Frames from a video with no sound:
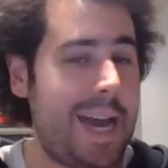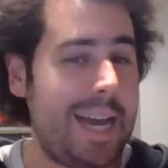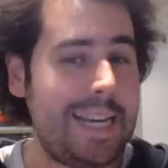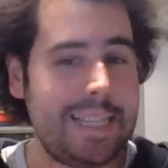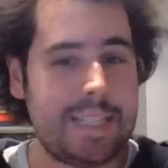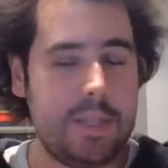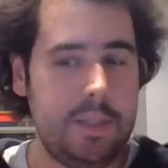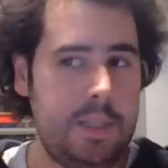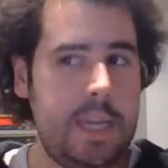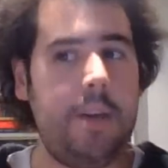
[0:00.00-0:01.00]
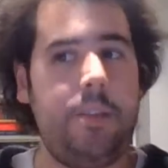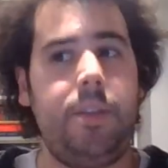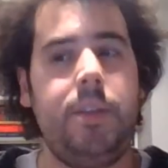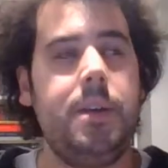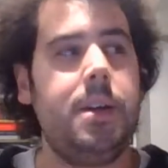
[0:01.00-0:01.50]
Alice's
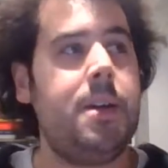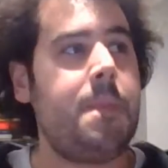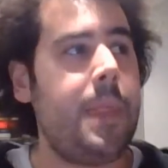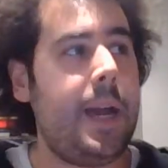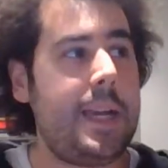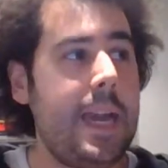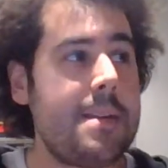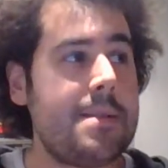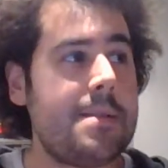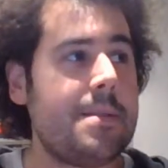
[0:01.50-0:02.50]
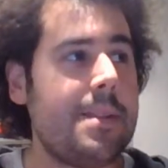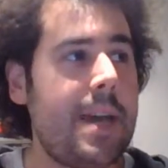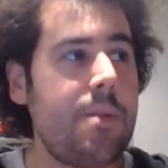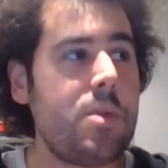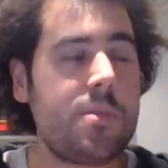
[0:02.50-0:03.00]
death. Again,
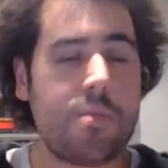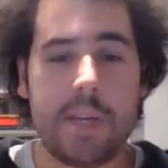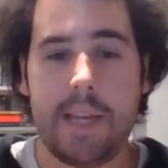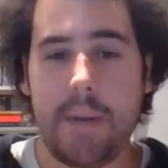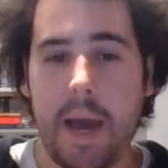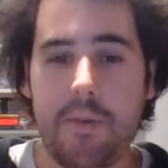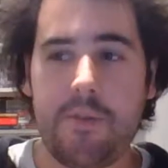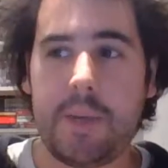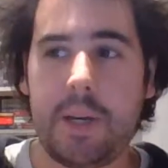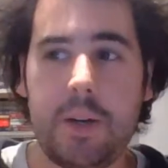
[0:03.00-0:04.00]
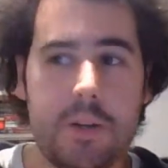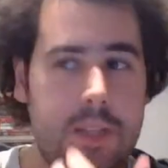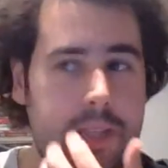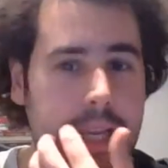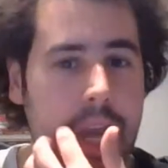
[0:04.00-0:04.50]
that was really powerful because
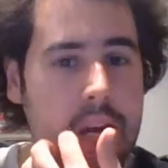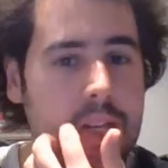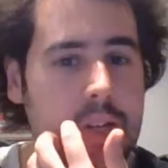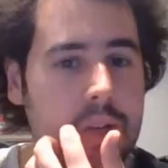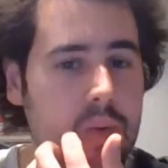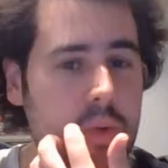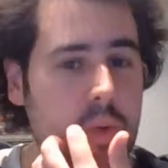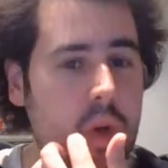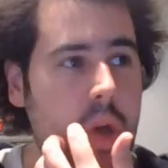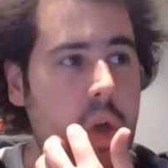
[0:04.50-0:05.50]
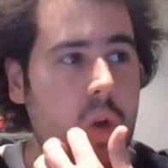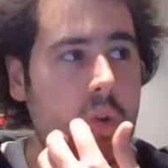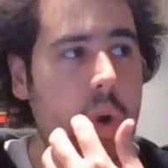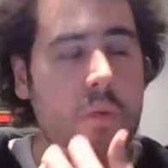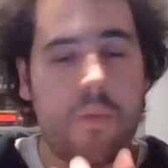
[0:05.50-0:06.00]
it's a character you
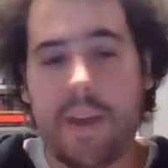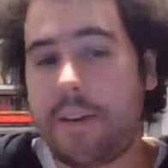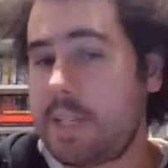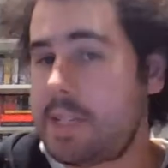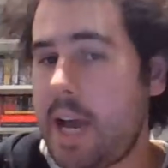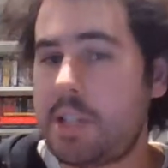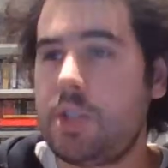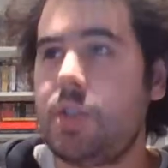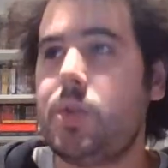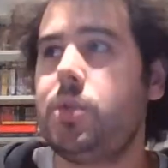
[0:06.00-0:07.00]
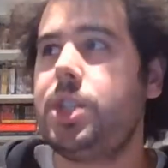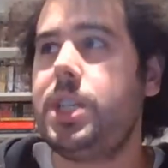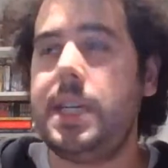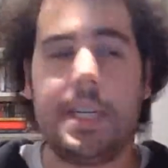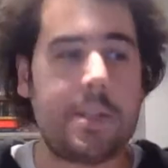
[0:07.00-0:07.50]
grow very attached to.
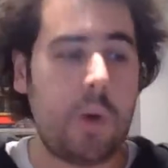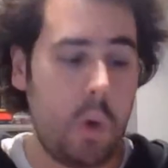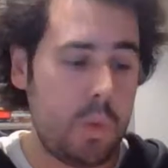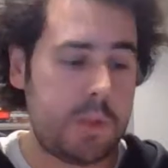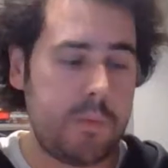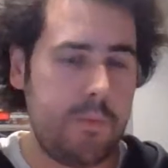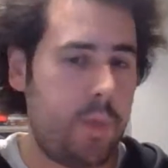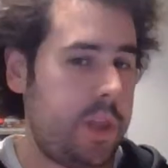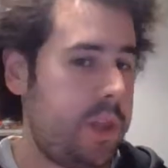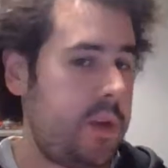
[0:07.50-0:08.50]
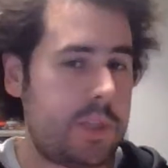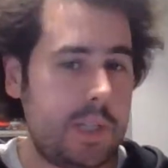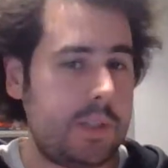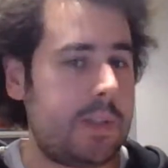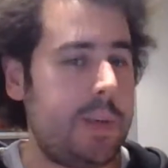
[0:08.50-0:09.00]
She is always with you
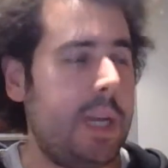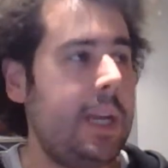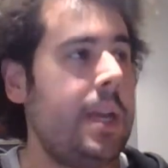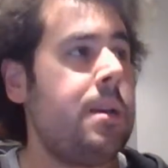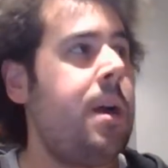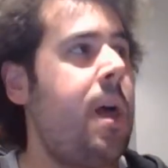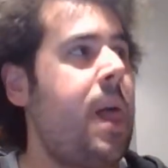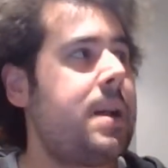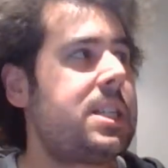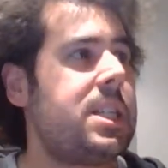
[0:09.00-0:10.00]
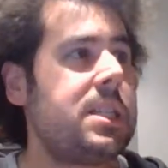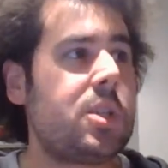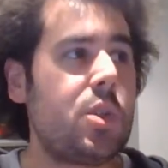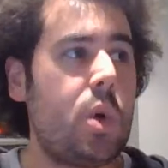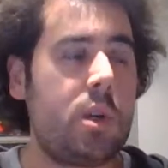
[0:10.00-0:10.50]
since the beginning. She's a
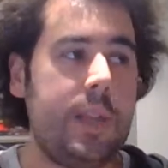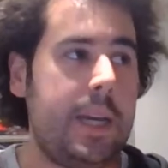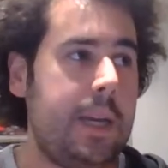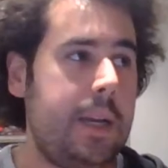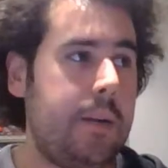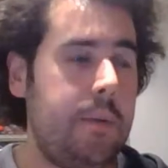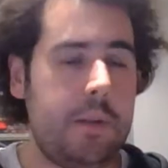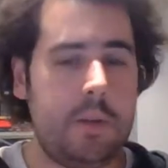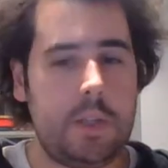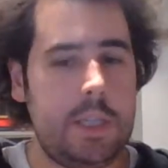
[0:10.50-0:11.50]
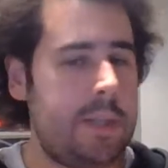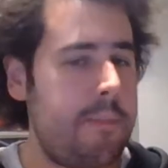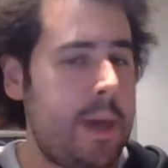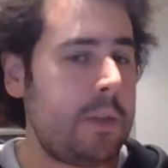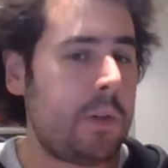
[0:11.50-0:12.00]
sort of like, she's a
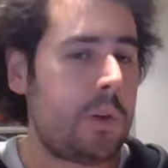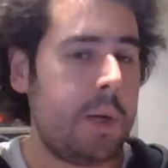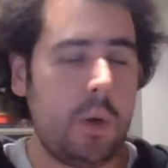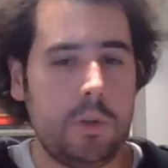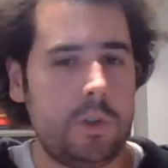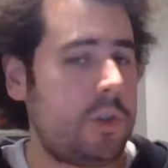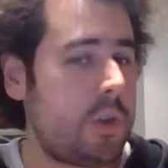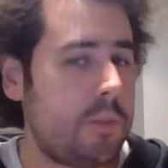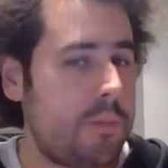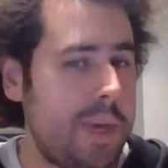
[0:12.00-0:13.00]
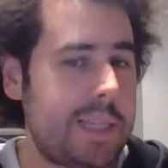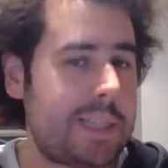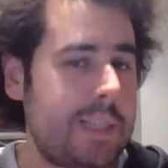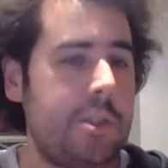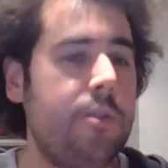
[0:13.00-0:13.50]
mentor, but also sort of big
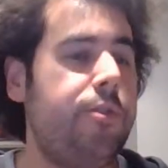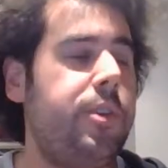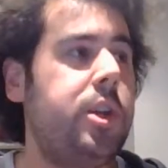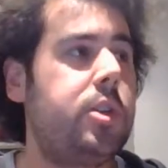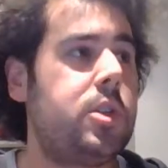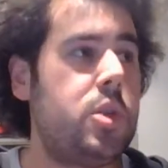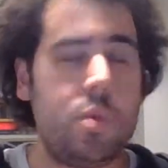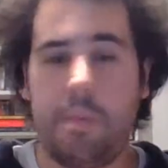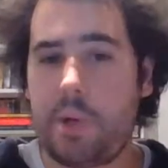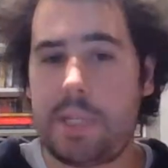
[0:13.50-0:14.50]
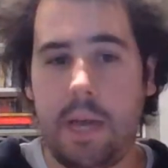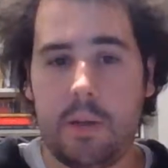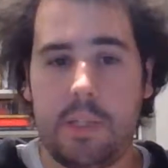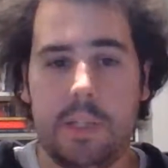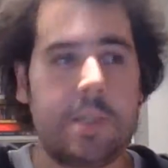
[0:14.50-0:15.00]
sister figure to the
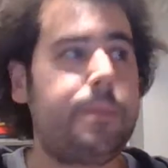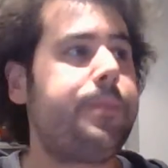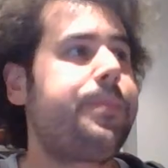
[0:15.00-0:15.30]
protagonist.